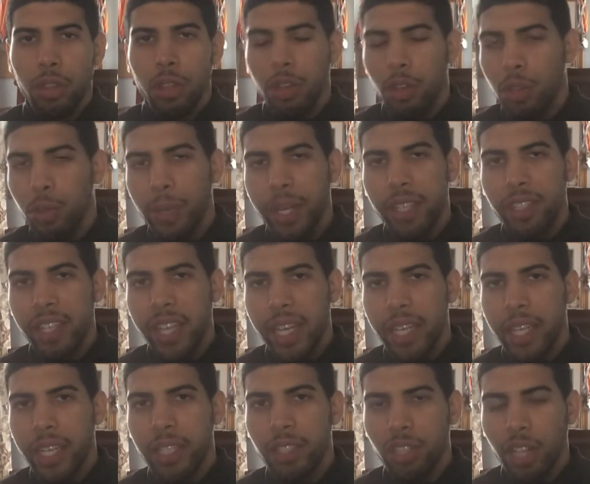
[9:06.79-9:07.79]
Louisiana
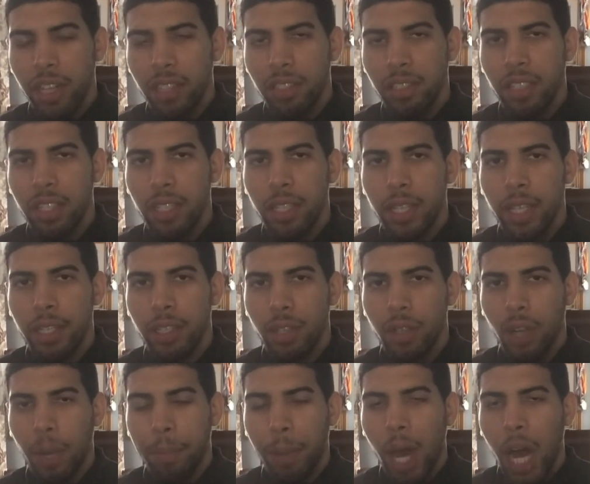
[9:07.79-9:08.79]
and Dustin is going
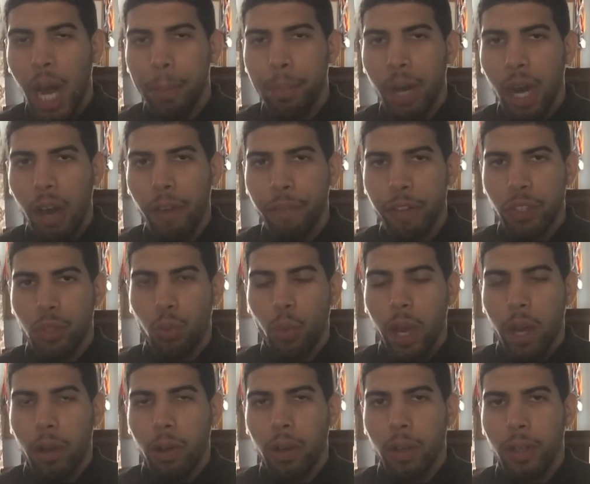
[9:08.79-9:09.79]
to pop off as
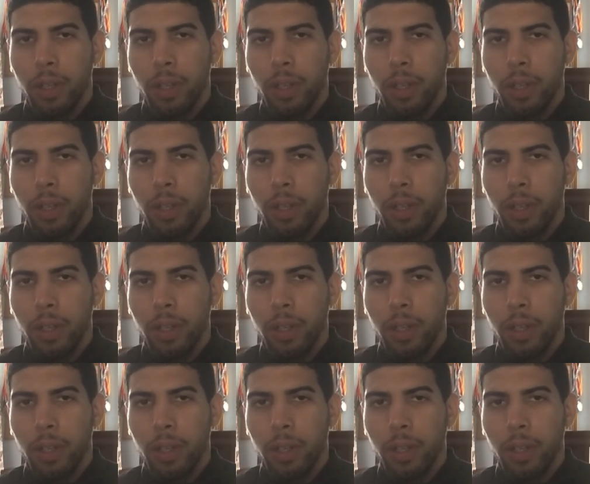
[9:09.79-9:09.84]
well.